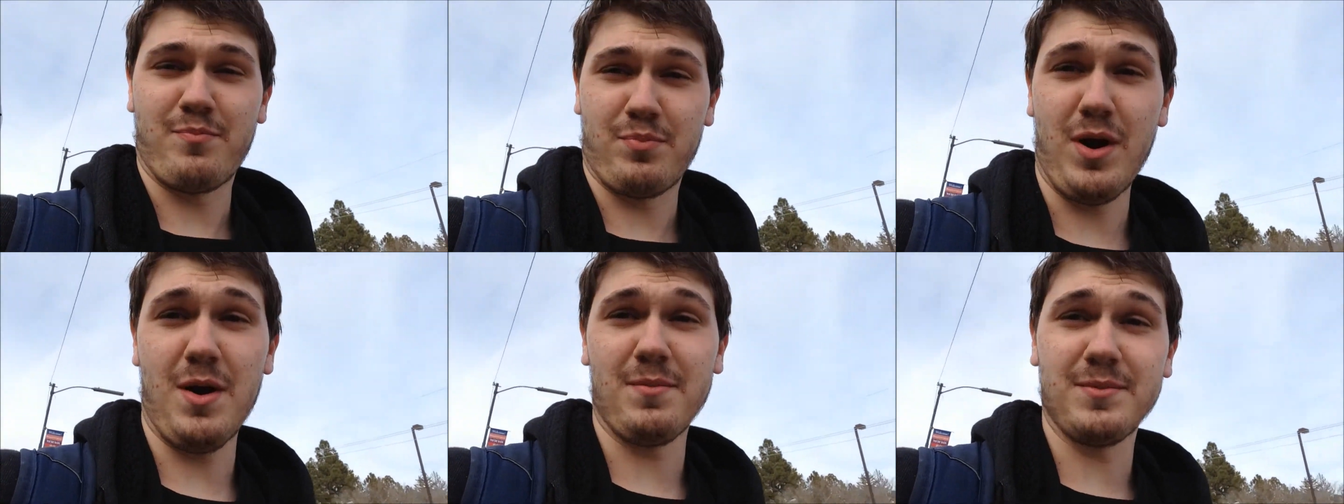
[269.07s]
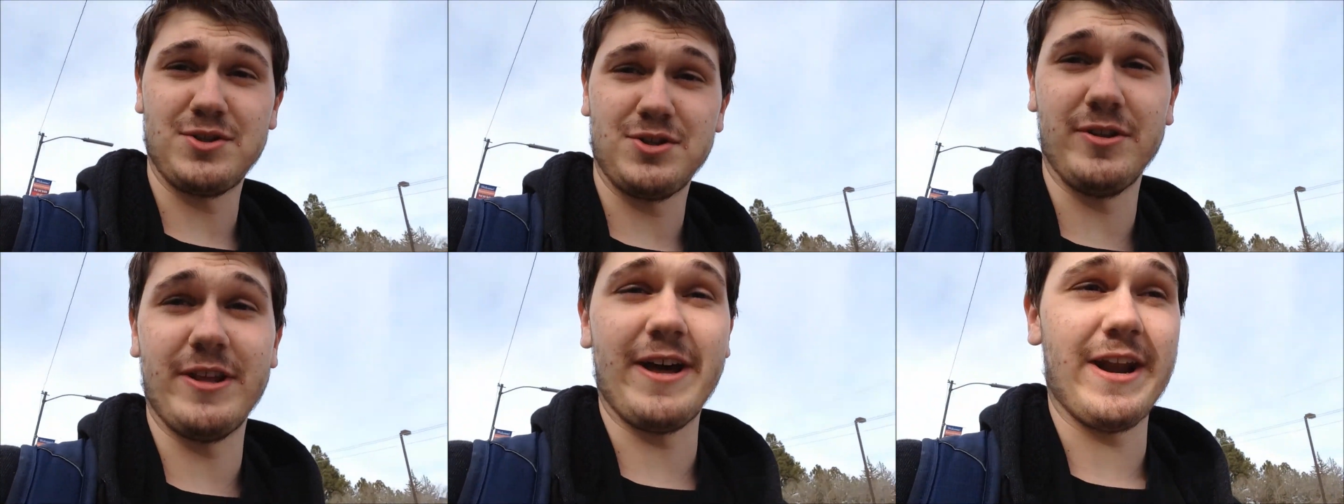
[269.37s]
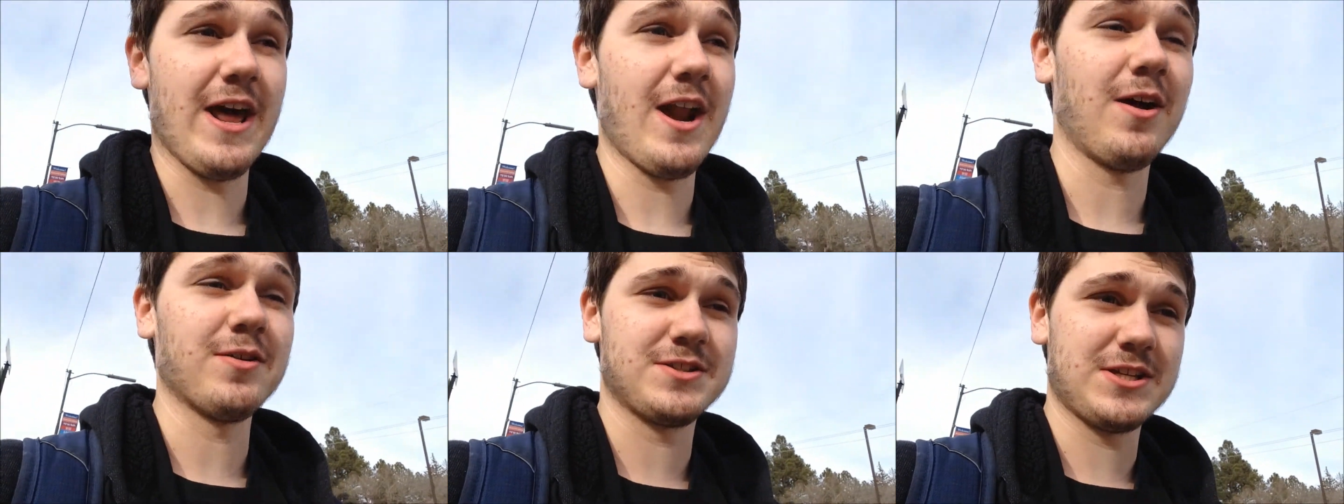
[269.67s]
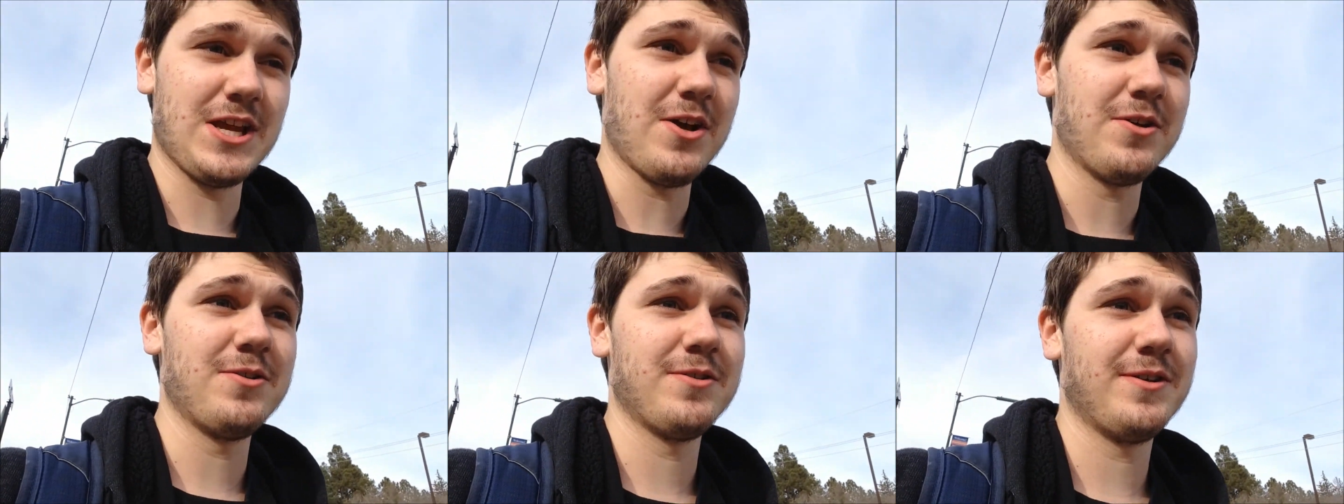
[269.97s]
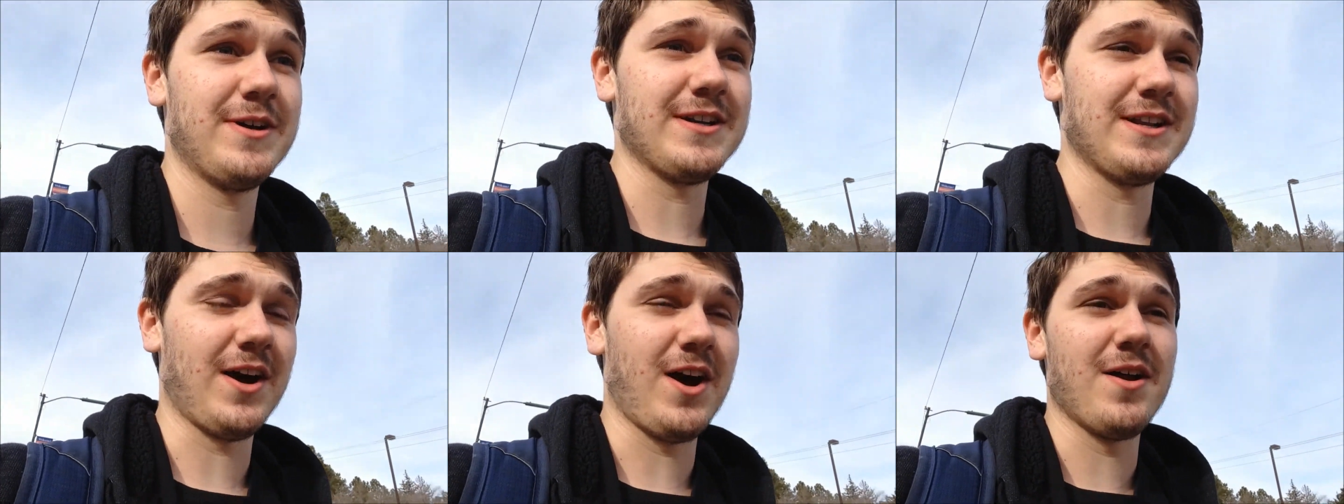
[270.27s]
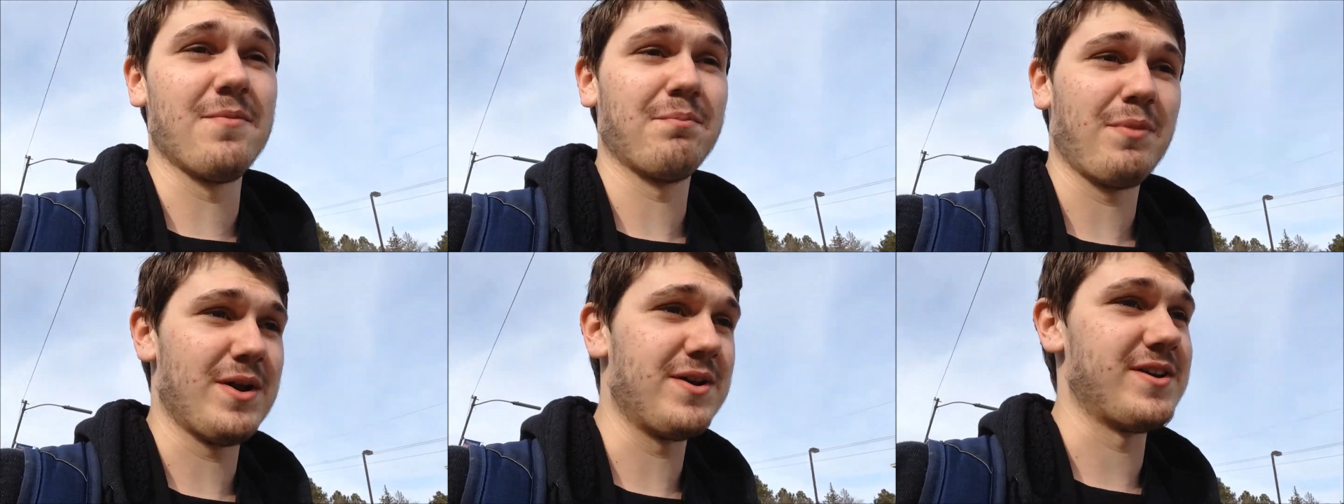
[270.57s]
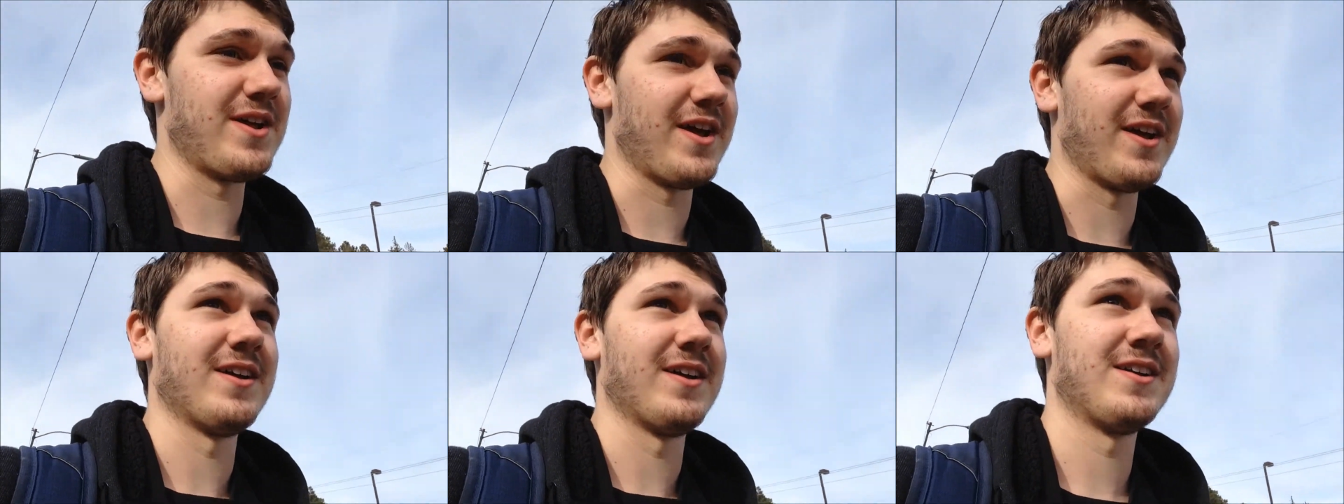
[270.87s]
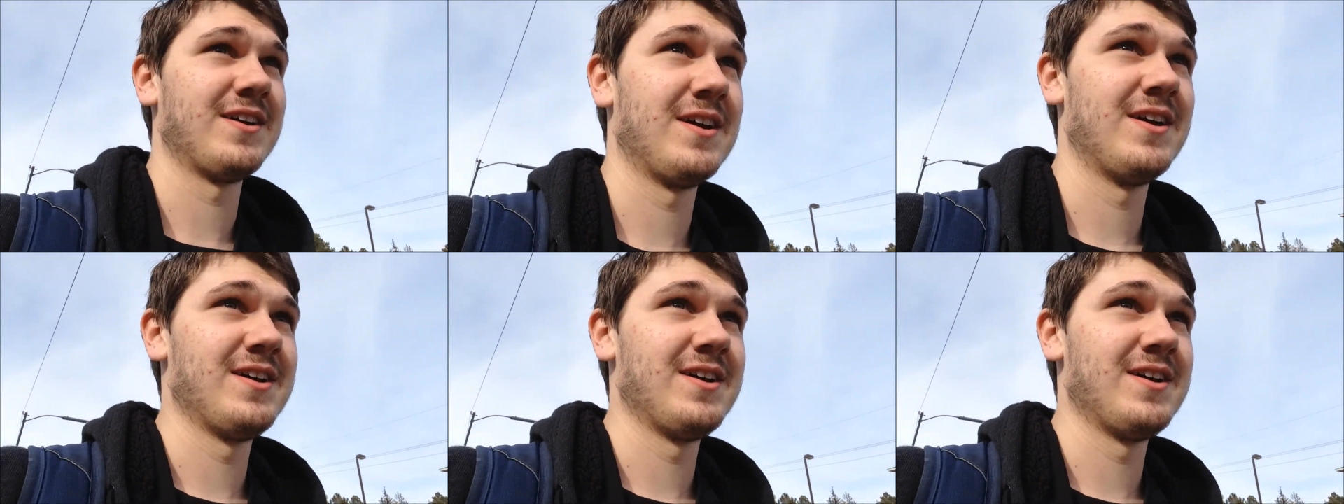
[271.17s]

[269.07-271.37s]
I promise you that. And I'll tell you it on Monday.